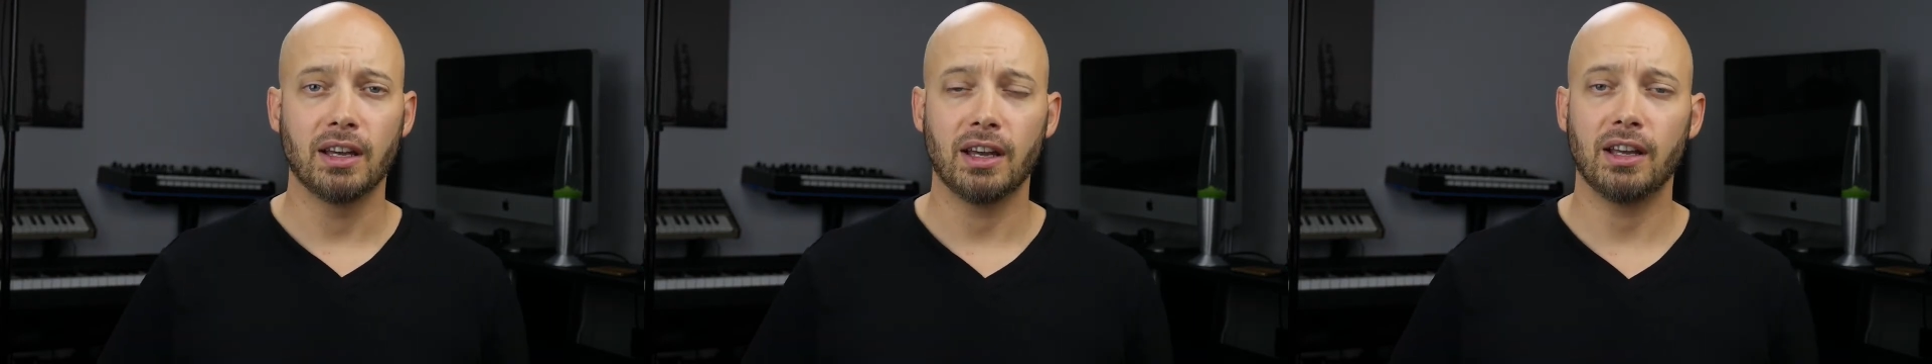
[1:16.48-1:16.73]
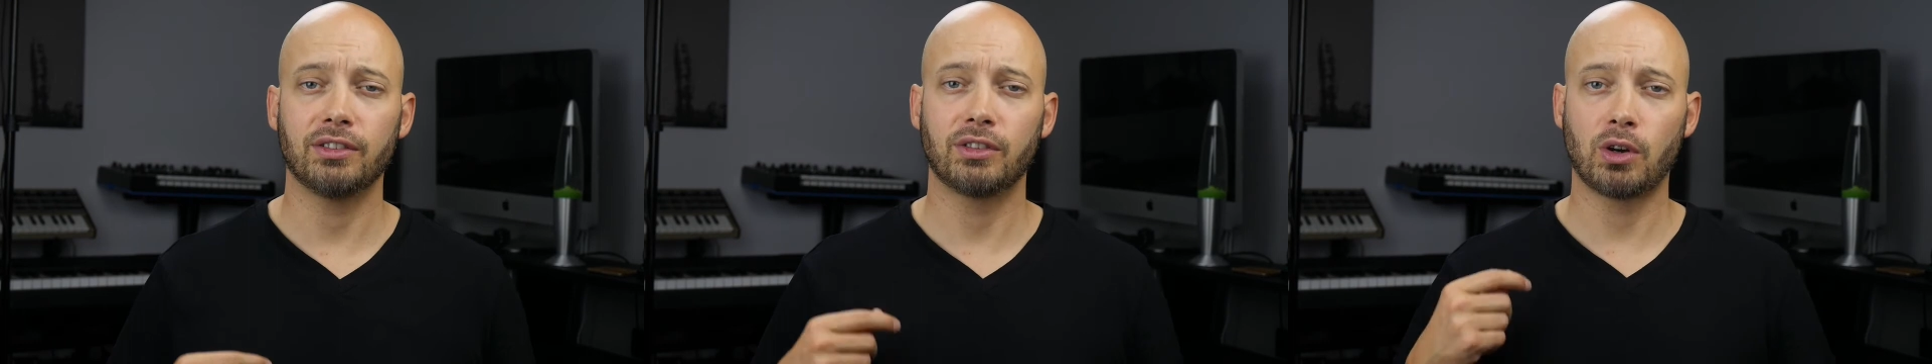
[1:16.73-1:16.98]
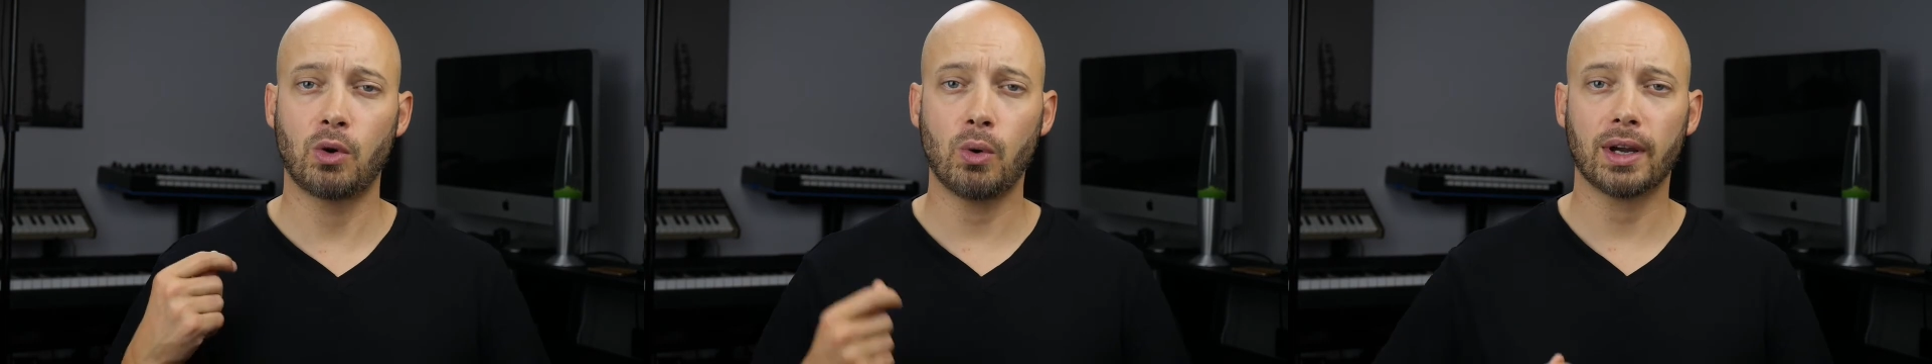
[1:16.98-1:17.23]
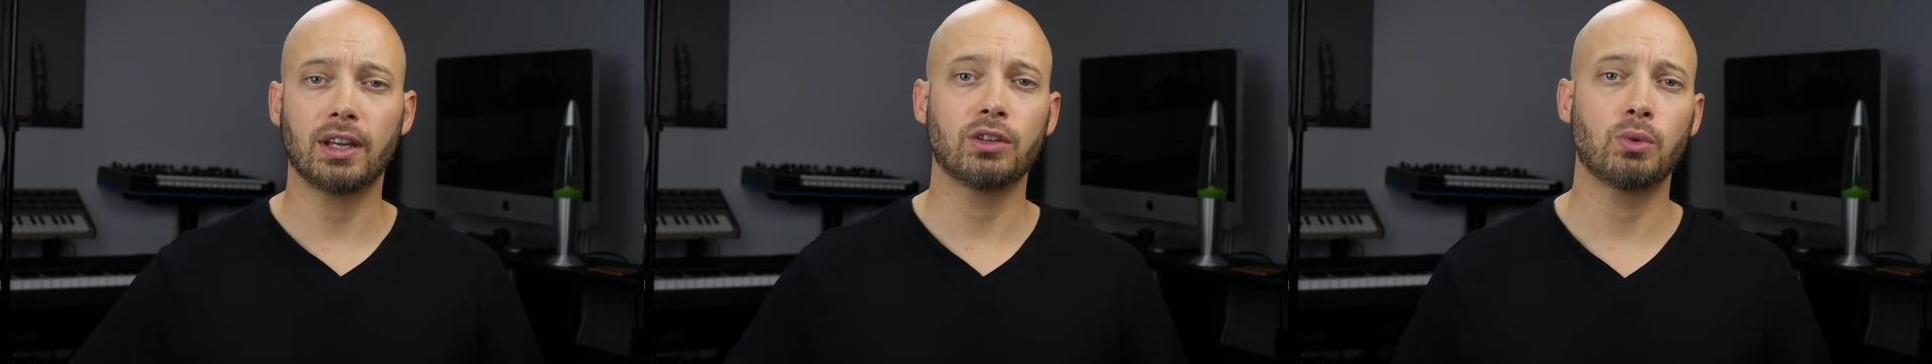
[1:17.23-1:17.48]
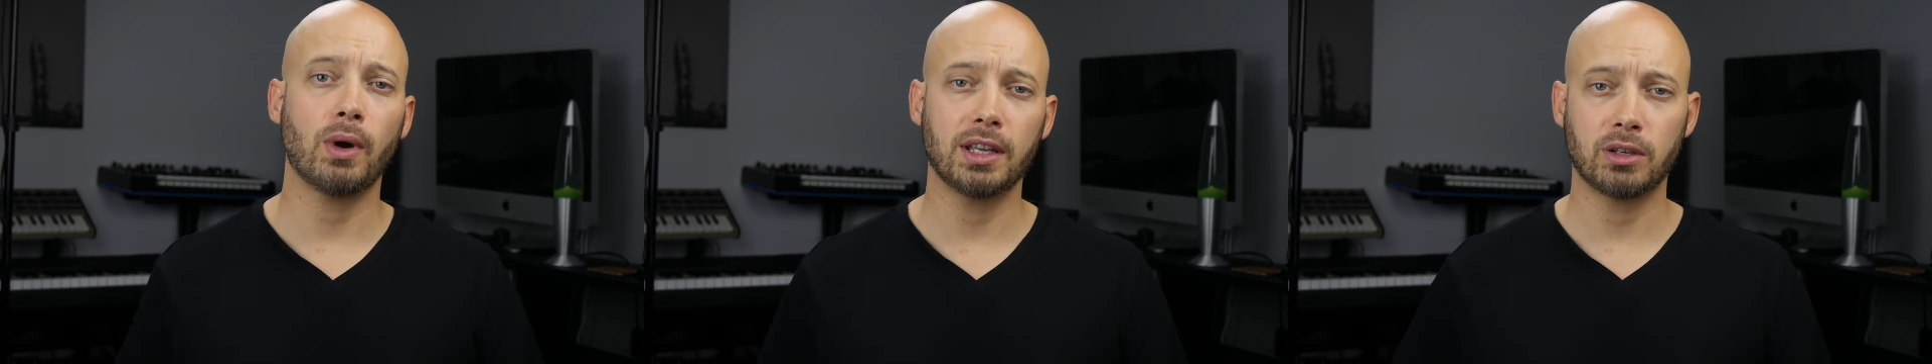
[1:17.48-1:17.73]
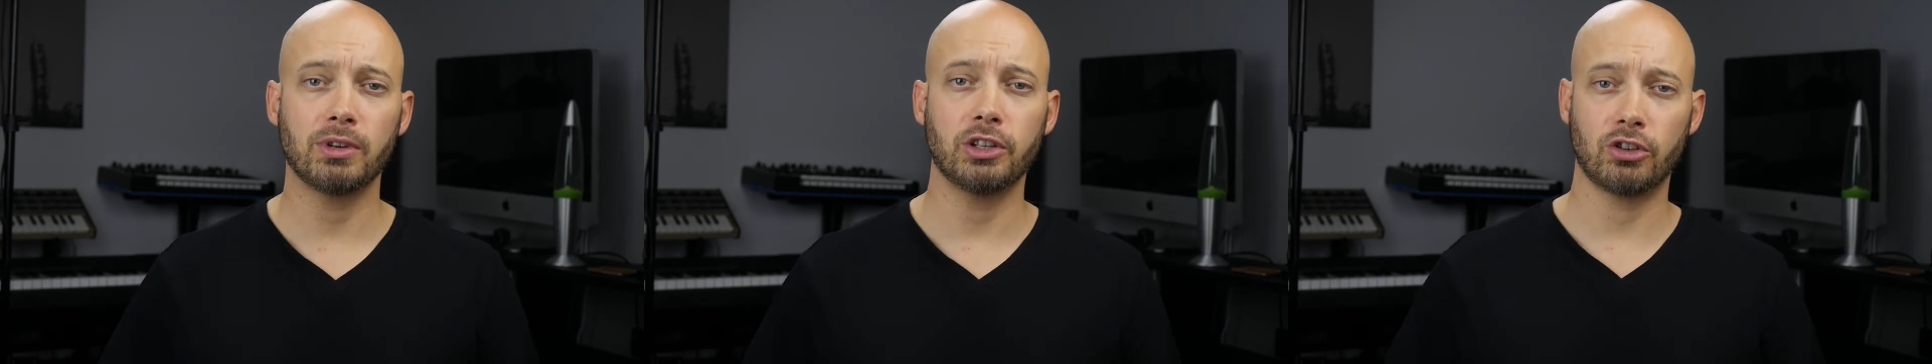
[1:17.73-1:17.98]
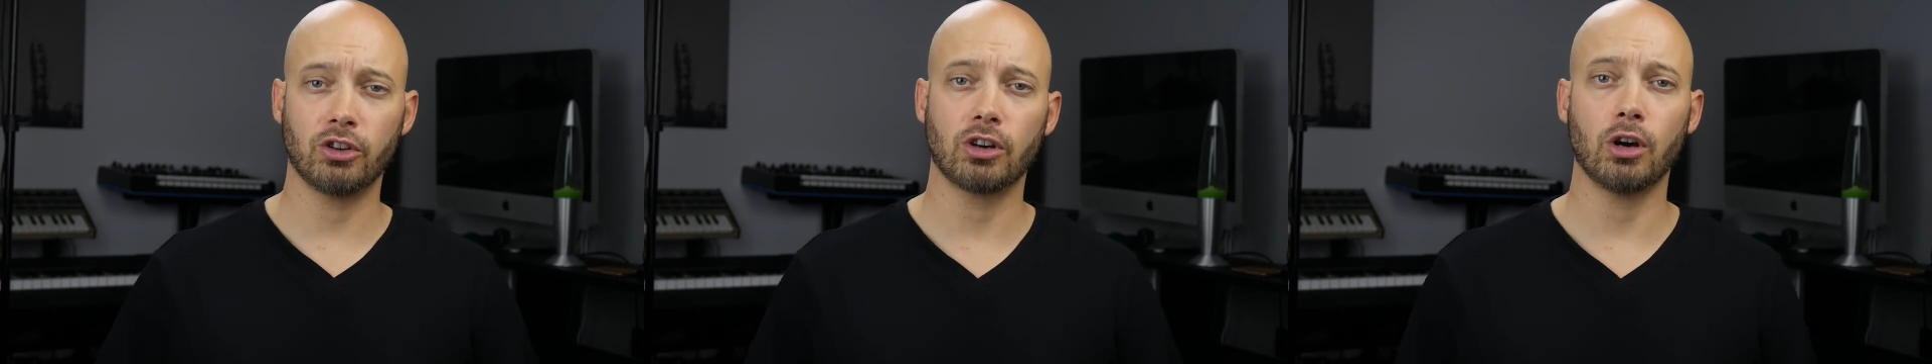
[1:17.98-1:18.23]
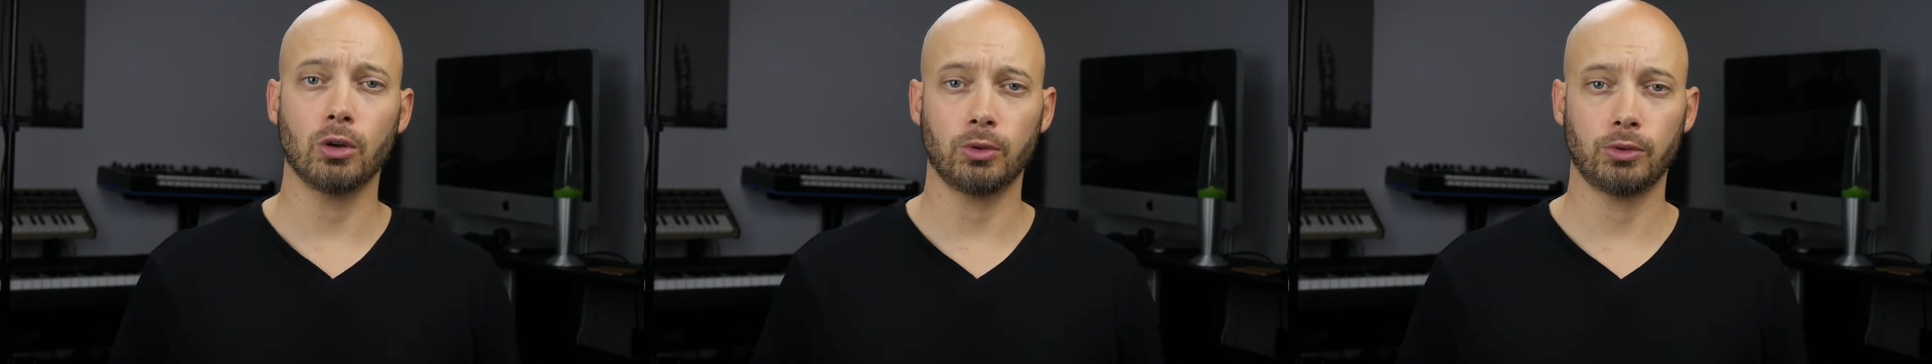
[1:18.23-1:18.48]
is the quickest way to reach your
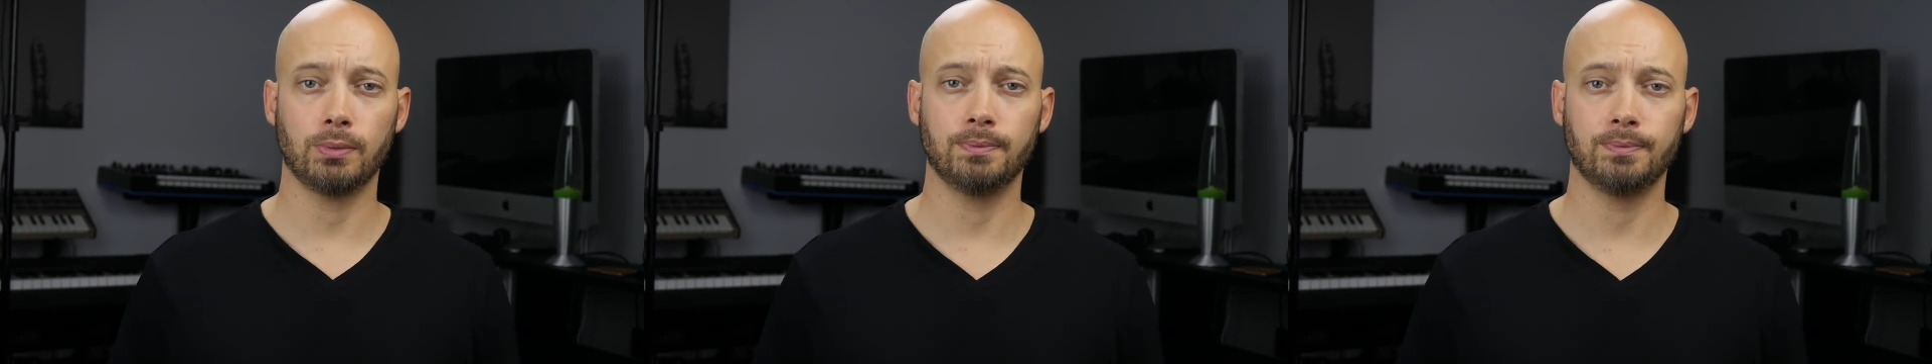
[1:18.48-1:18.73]
goals.